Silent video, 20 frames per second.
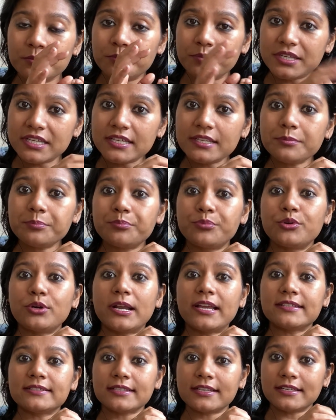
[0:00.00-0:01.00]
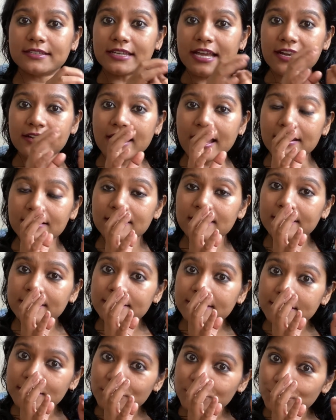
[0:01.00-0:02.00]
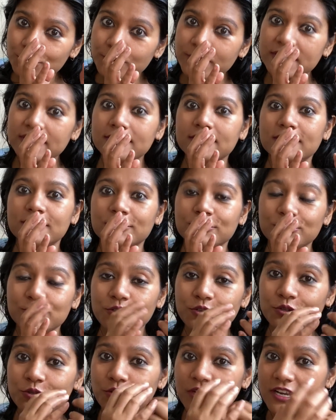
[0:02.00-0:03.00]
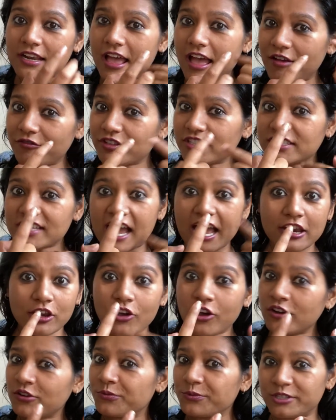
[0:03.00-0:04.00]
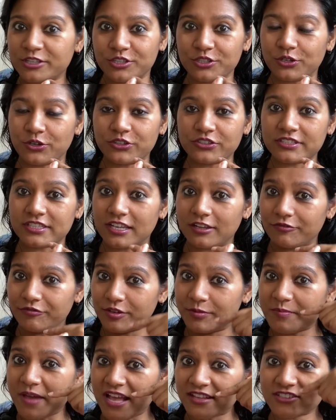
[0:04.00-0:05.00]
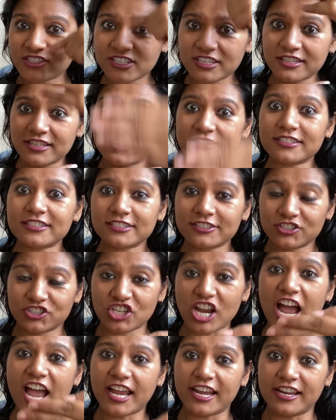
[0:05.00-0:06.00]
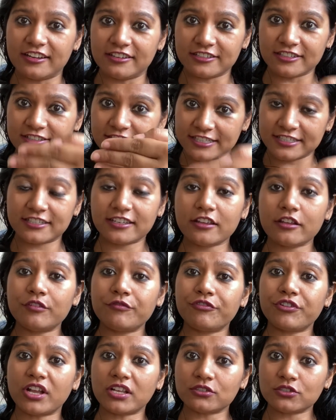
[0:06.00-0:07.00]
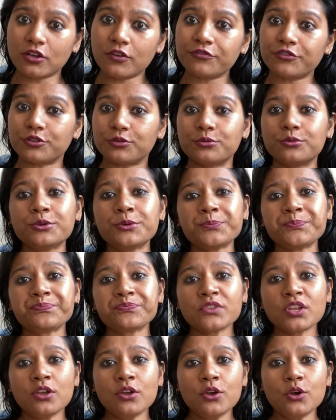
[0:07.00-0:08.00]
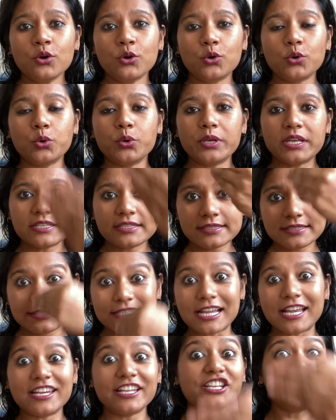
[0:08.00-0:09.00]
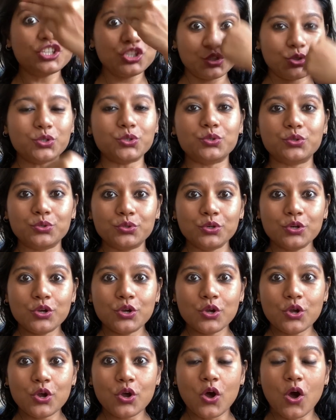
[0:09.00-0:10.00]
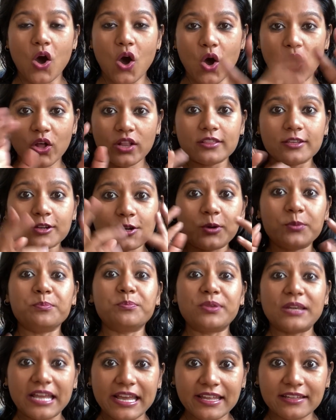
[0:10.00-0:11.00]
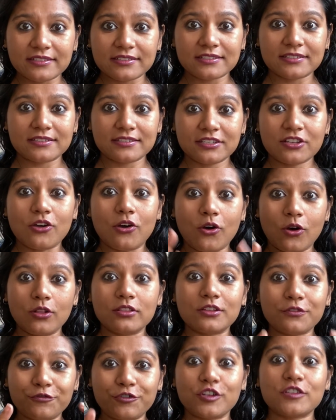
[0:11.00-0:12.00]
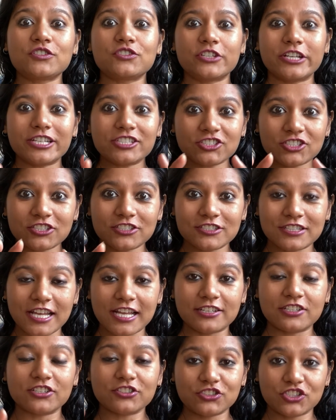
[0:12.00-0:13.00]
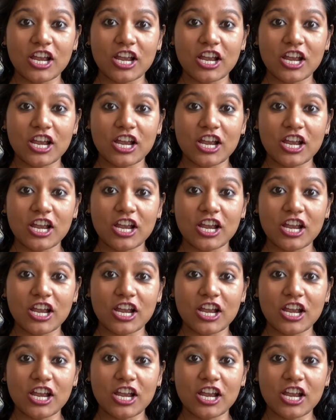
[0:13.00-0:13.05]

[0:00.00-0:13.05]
be present and listen to its, you can have a dialogue with yourself. Imagine this child sitting in front of you who is telling you all the complaints, all the frustrations that